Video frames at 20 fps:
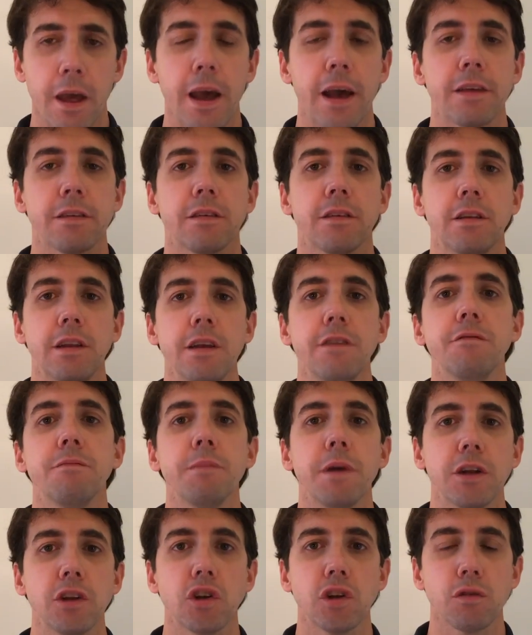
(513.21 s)
As Steve
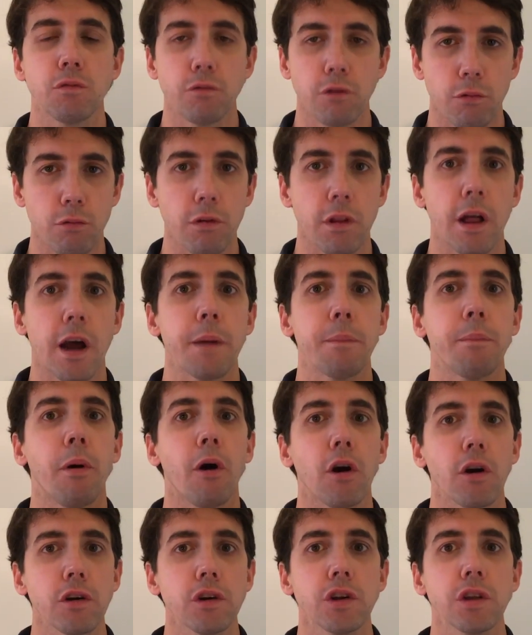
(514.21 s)
mentioned, we'll rely
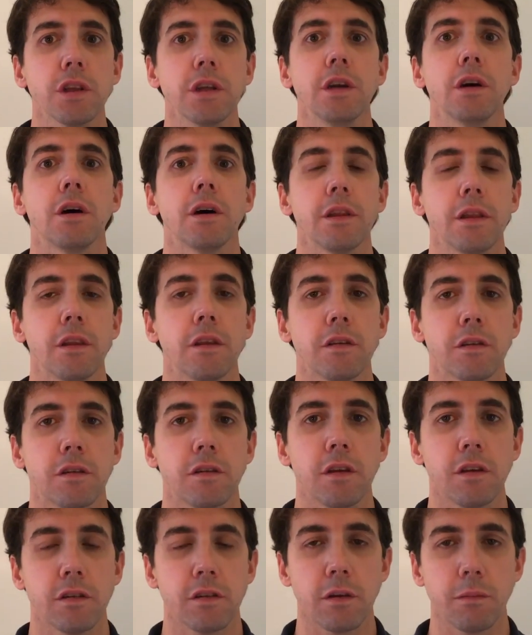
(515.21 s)
partially on this
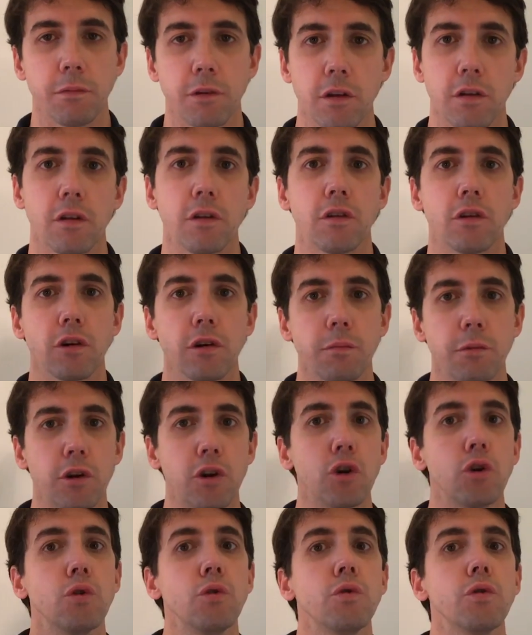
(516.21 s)
system to determine
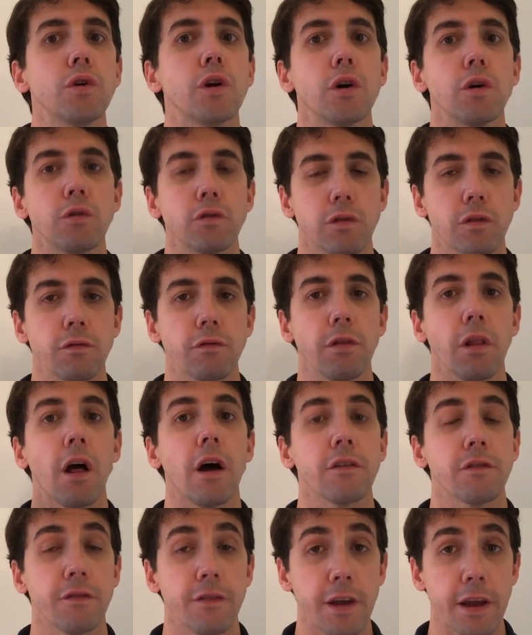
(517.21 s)
who goes to
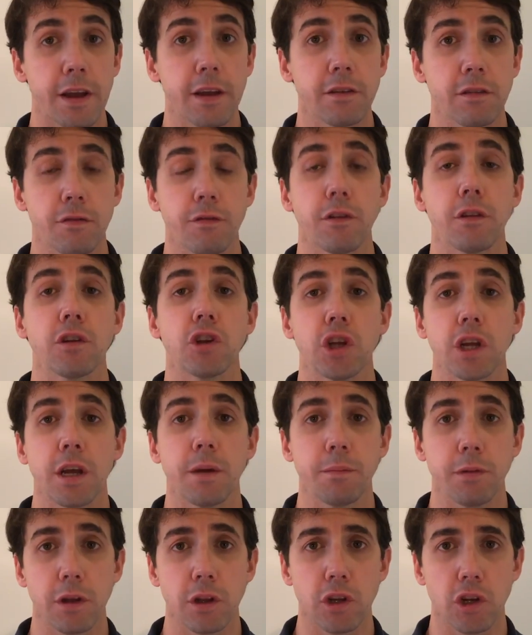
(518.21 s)
Las Vegas for the
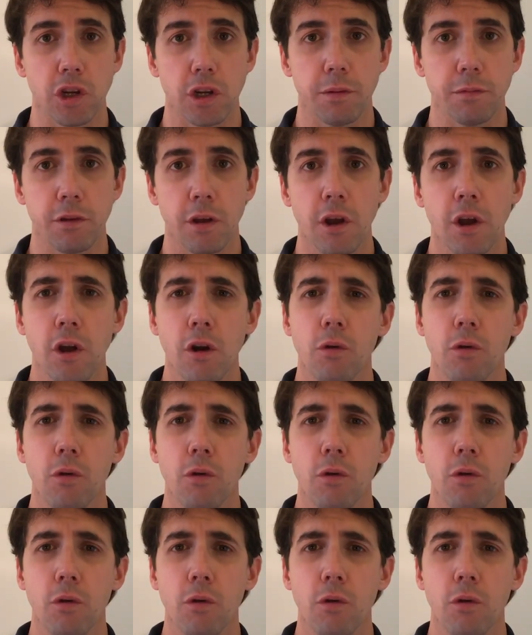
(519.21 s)
championships.